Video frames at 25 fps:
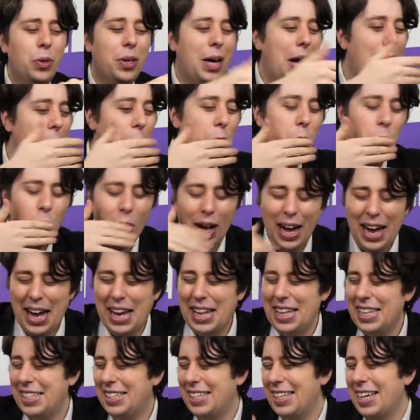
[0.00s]
ooh, ah,
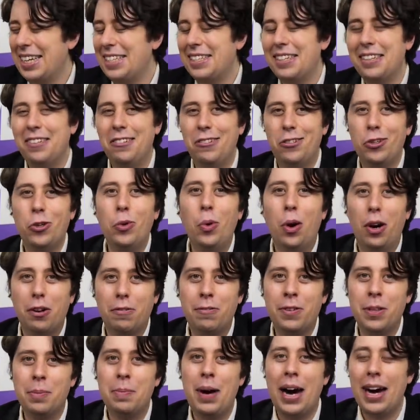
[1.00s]
ah, that's, that's a little too
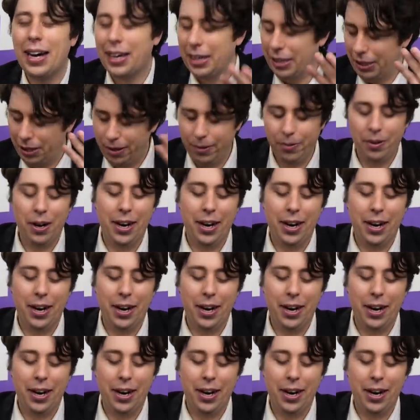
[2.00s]
hot for the market, you're